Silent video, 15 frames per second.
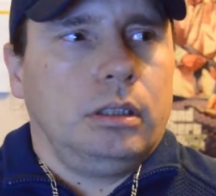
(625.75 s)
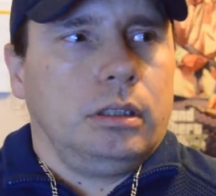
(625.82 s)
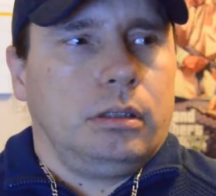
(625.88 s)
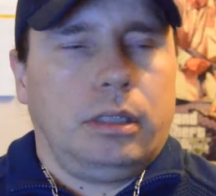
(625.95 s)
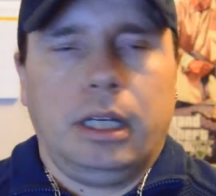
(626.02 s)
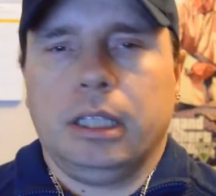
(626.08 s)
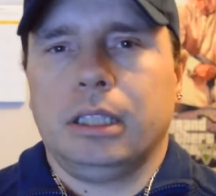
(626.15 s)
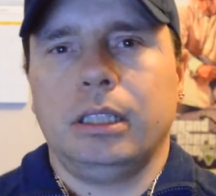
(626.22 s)

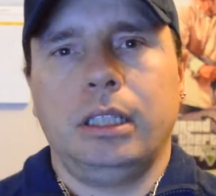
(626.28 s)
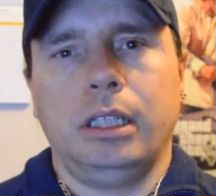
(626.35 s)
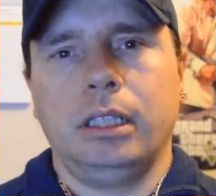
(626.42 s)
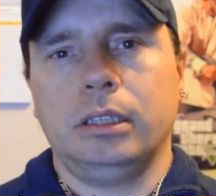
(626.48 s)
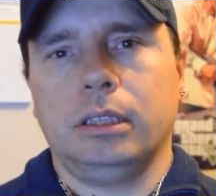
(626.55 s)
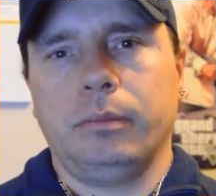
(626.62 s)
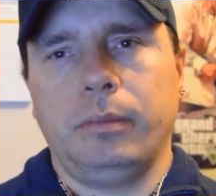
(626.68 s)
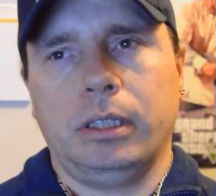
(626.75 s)
Cracking the
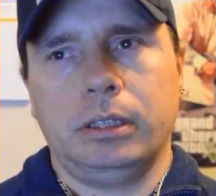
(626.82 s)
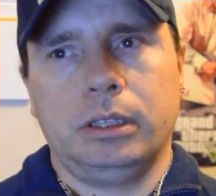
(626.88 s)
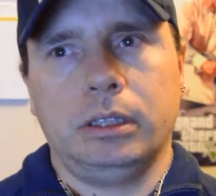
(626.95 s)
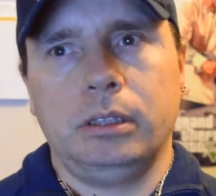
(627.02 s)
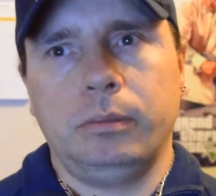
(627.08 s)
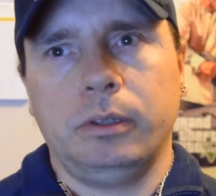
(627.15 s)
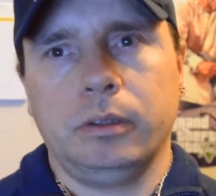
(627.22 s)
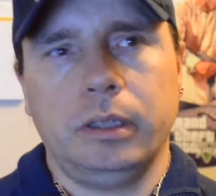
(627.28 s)
knees. I mean, I
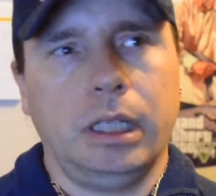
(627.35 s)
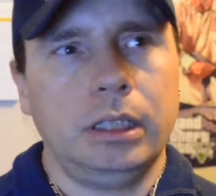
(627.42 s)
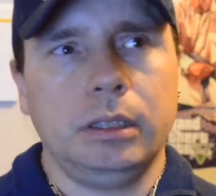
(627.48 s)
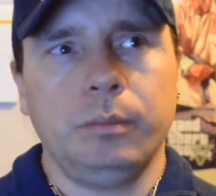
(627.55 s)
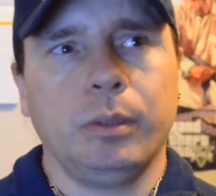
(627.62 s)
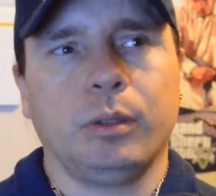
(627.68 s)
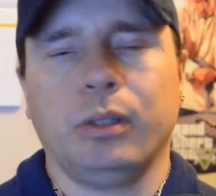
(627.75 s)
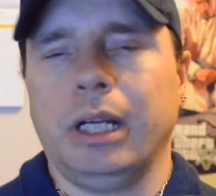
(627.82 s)
shouldn't be doing that. I
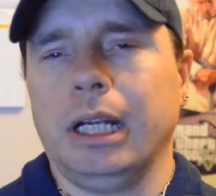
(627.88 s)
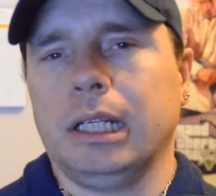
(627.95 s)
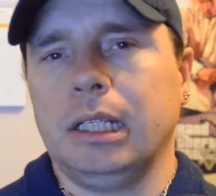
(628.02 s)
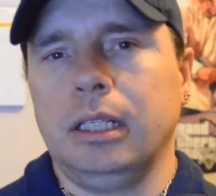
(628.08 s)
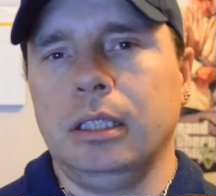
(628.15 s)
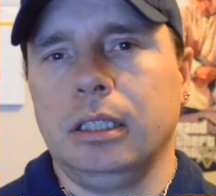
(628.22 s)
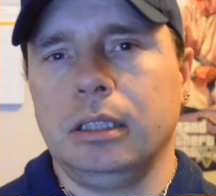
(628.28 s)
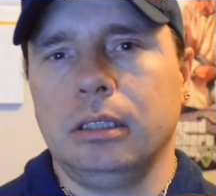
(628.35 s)
shouldn't be cracking
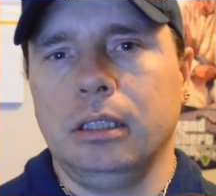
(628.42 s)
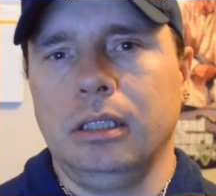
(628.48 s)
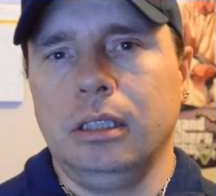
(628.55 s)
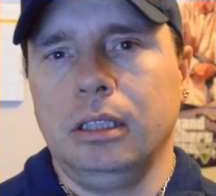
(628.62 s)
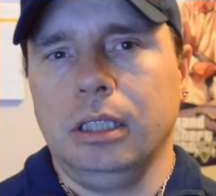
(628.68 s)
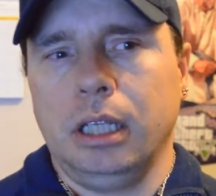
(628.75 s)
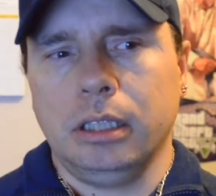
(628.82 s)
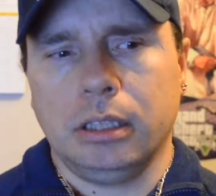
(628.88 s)
anything.
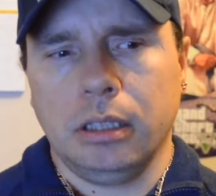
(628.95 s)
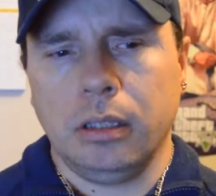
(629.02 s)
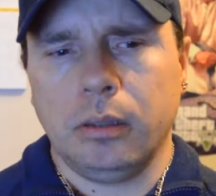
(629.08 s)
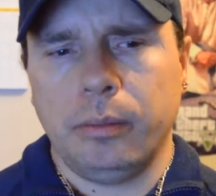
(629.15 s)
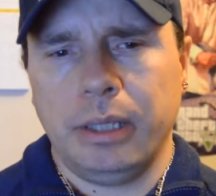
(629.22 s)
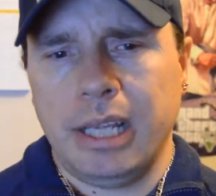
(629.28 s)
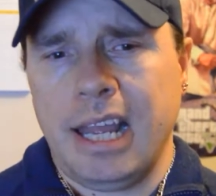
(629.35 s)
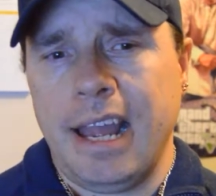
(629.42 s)
That's a little
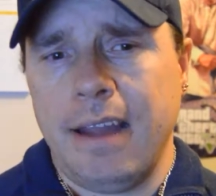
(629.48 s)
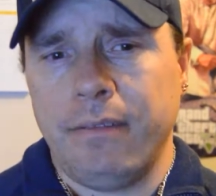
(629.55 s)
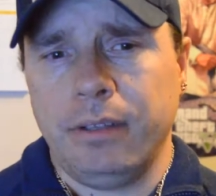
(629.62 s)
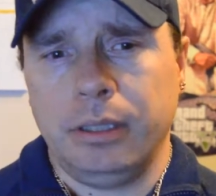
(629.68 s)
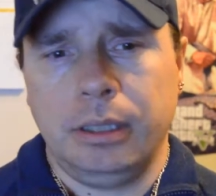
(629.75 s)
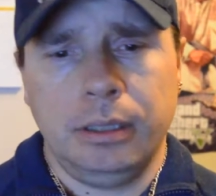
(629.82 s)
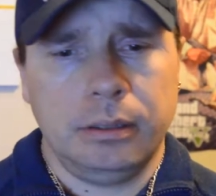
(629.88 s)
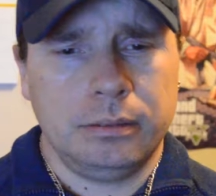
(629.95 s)
bit of habit,
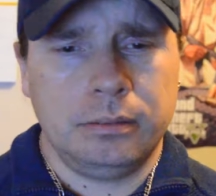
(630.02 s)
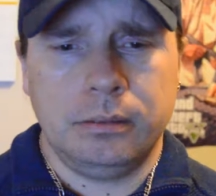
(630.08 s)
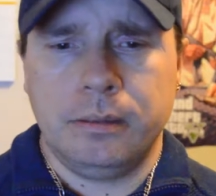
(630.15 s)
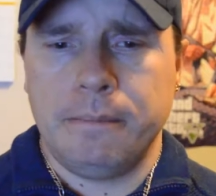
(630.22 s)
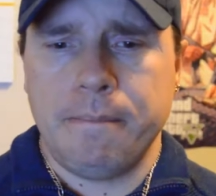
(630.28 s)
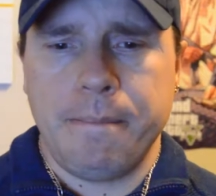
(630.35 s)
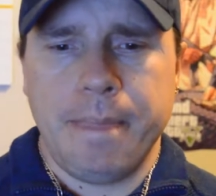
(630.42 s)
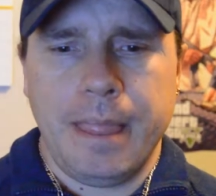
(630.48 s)
you know.
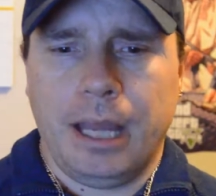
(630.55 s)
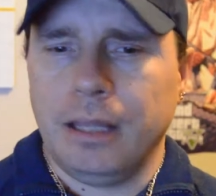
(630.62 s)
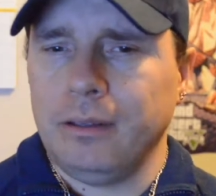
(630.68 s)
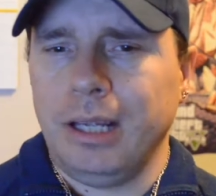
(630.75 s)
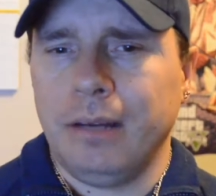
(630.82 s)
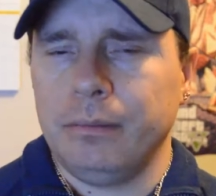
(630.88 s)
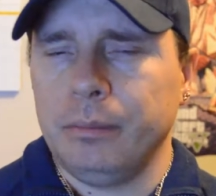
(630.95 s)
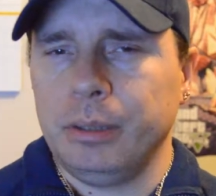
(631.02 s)
I don't
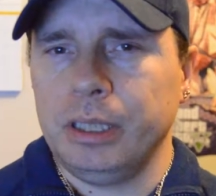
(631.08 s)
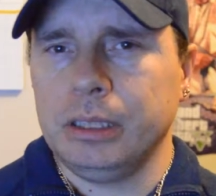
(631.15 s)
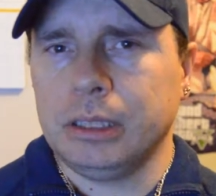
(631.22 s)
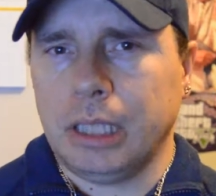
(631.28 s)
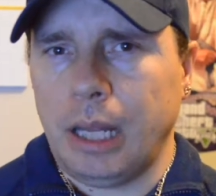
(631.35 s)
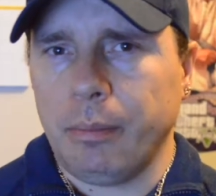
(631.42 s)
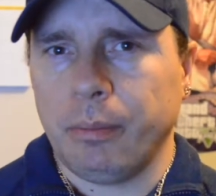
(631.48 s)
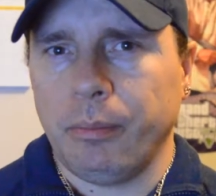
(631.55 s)
have anybody
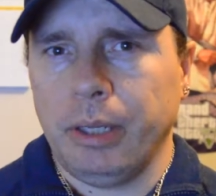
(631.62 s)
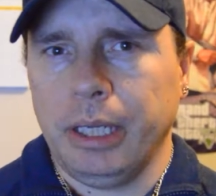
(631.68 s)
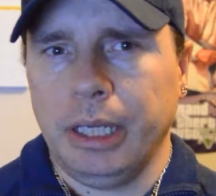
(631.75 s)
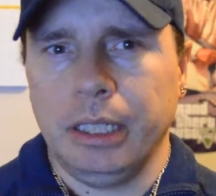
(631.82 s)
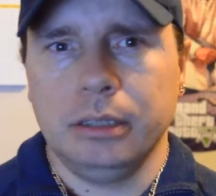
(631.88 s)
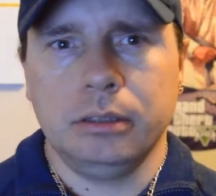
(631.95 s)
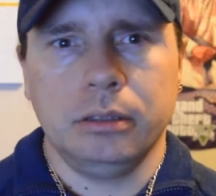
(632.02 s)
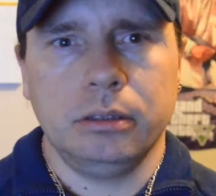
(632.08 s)
slapping my
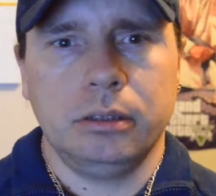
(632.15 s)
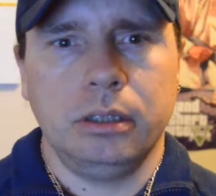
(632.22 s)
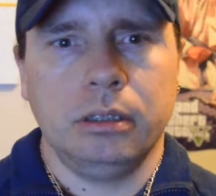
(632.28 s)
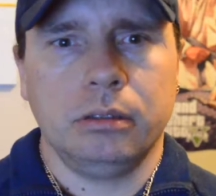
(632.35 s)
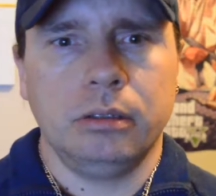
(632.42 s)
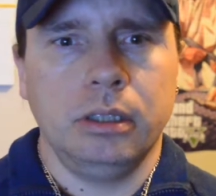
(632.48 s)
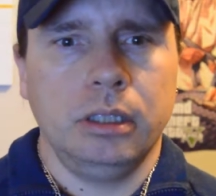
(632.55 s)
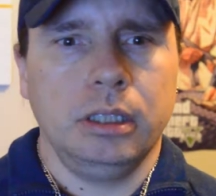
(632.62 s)
hands or, you
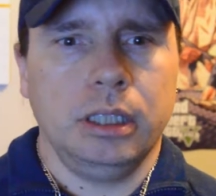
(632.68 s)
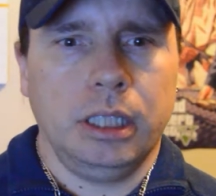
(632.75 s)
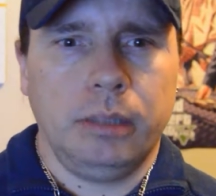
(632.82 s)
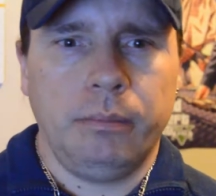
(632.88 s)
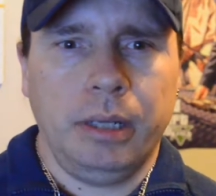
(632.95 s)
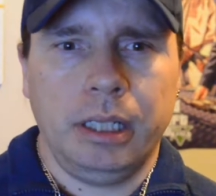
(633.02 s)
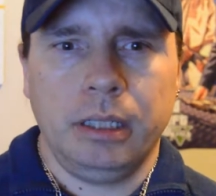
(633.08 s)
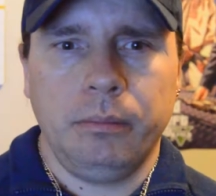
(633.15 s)
know,
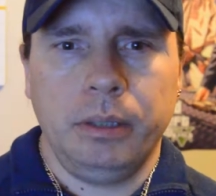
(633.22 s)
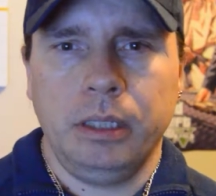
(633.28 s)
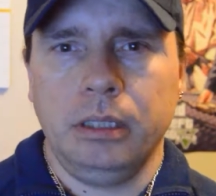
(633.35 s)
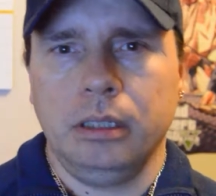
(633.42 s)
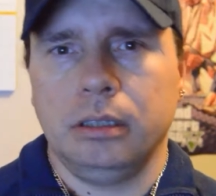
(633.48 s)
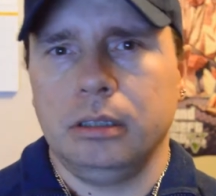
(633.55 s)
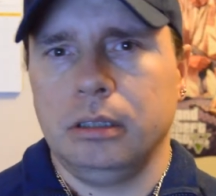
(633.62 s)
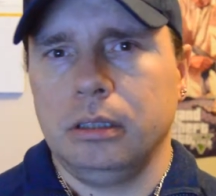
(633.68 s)
getting mad at me
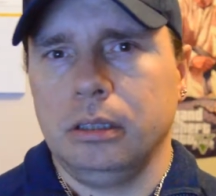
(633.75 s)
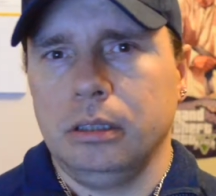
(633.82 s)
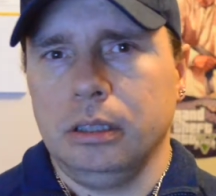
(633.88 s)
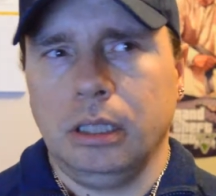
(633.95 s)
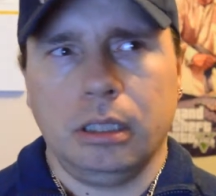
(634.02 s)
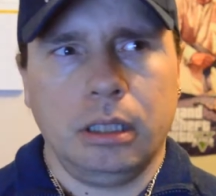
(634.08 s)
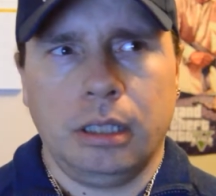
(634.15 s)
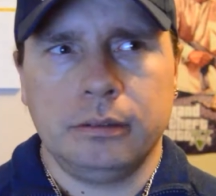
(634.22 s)

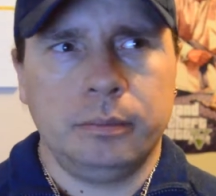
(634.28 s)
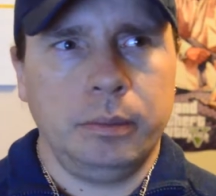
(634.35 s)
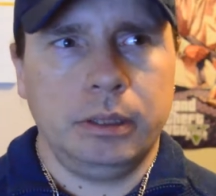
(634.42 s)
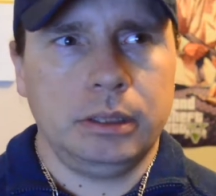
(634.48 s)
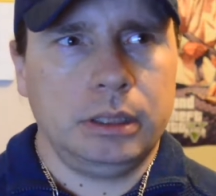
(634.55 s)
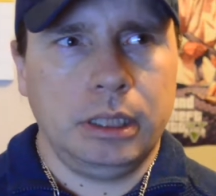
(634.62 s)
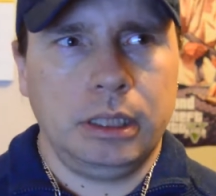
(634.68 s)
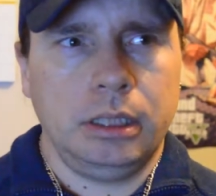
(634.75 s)
that loves me
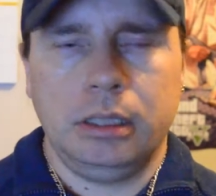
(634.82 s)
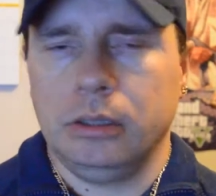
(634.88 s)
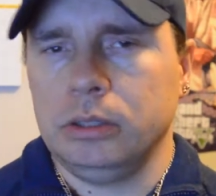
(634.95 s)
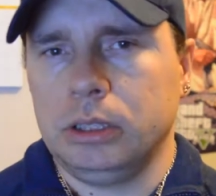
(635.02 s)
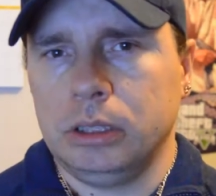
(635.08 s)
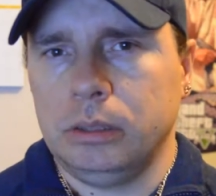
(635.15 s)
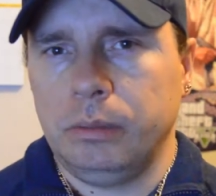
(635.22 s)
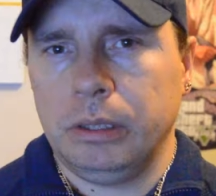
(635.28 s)
and say, you know, you
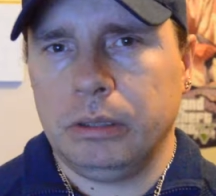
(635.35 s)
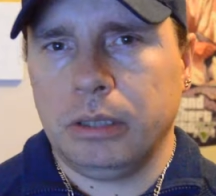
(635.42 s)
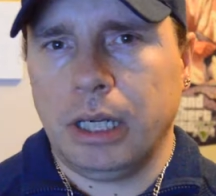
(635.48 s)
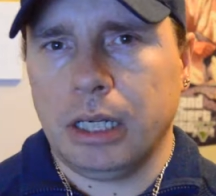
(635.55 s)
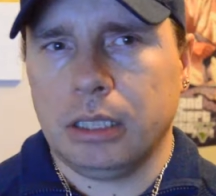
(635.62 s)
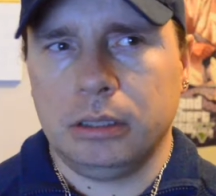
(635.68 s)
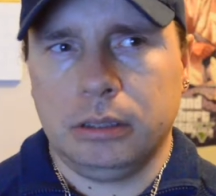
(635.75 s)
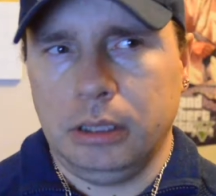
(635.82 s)
shouldn't be
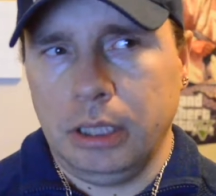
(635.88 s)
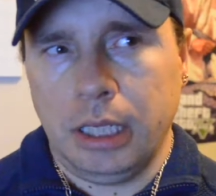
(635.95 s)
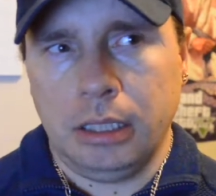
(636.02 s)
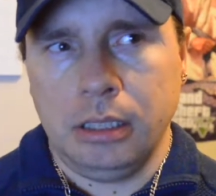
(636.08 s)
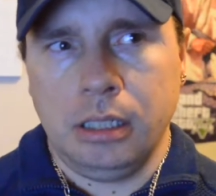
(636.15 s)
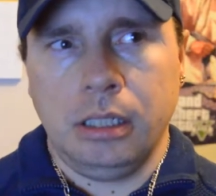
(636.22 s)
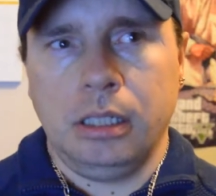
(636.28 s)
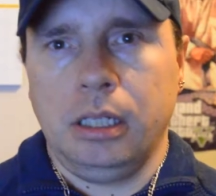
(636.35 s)
cracking this and that.
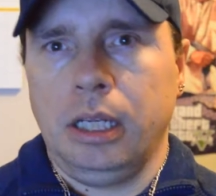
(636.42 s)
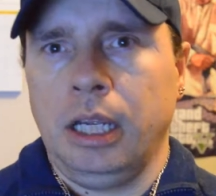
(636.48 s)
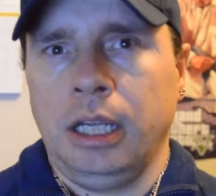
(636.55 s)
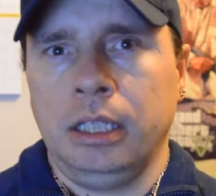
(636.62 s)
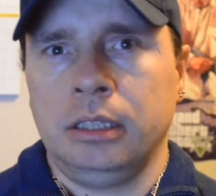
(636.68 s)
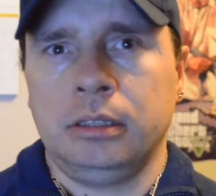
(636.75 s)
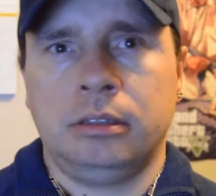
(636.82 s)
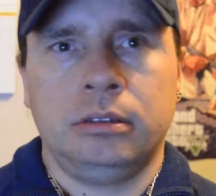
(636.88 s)

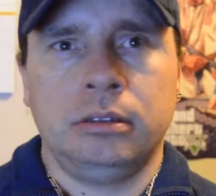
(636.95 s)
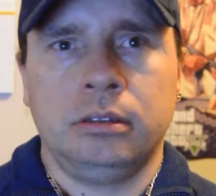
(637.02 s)
And